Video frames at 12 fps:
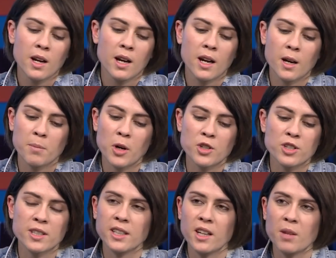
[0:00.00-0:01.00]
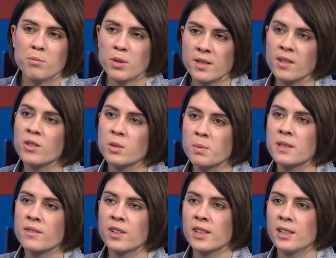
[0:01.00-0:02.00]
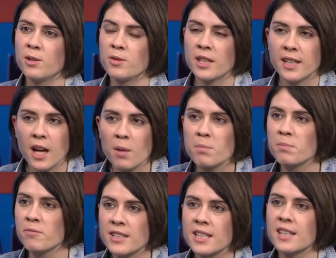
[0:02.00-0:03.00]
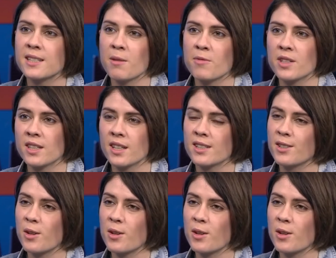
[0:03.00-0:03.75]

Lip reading: Argentina and Brazil specifically who've said, come visit us, come visit us.